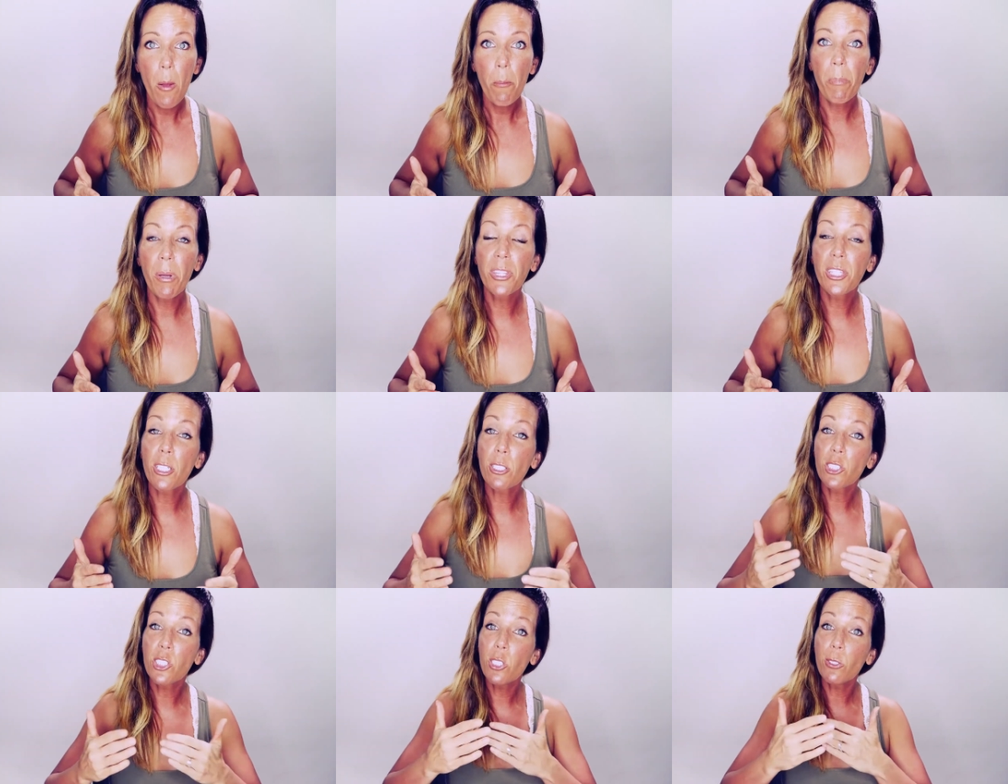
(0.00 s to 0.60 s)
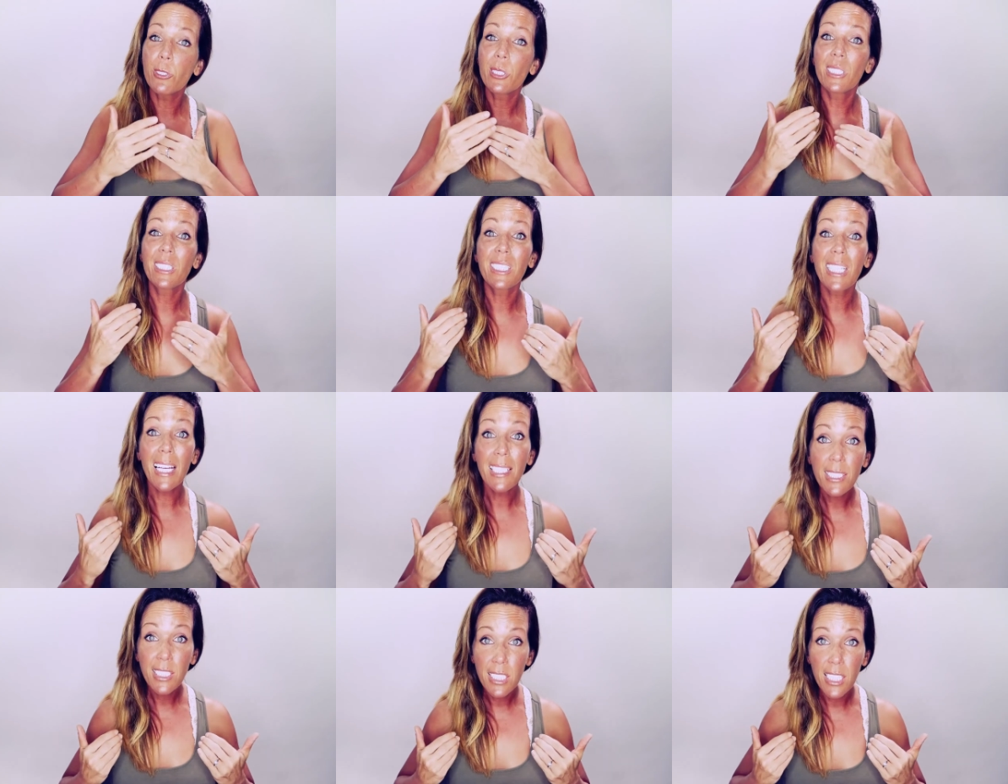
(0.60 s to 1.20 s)
But they're so
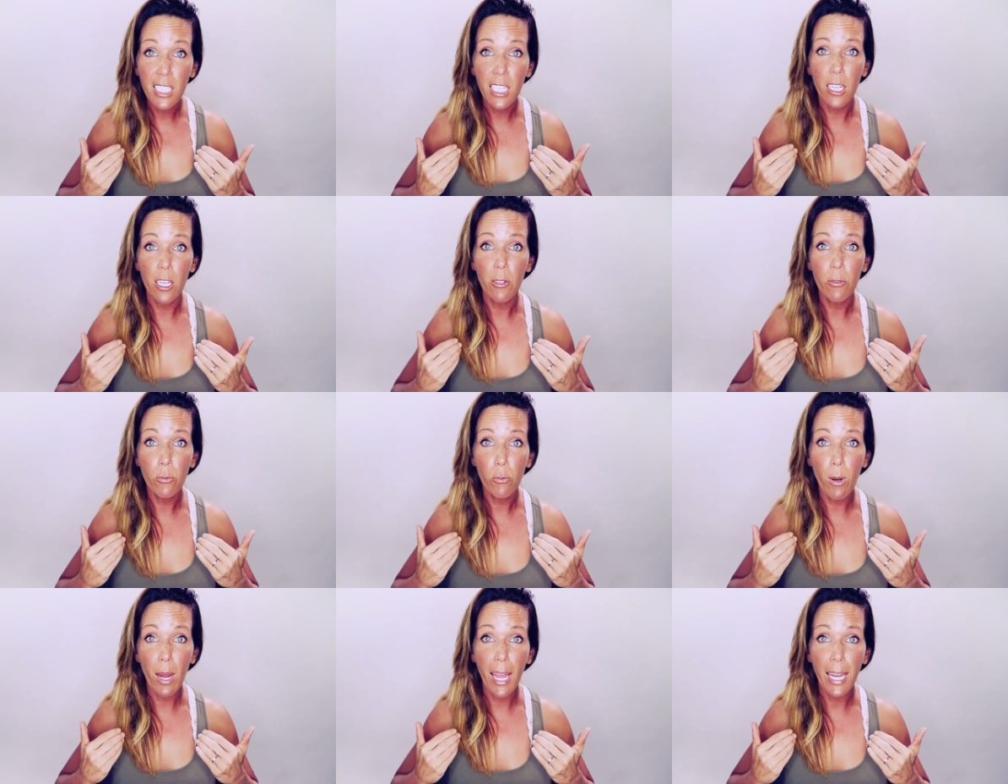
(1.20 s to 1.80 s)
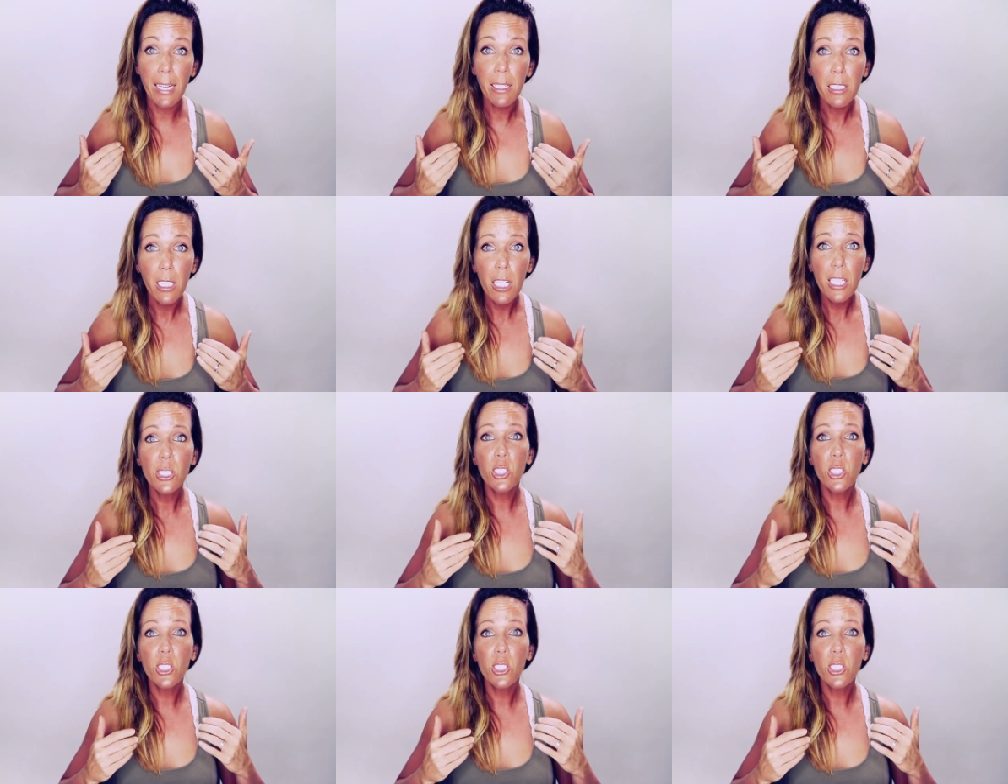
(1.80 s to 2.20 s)
sensitive, right?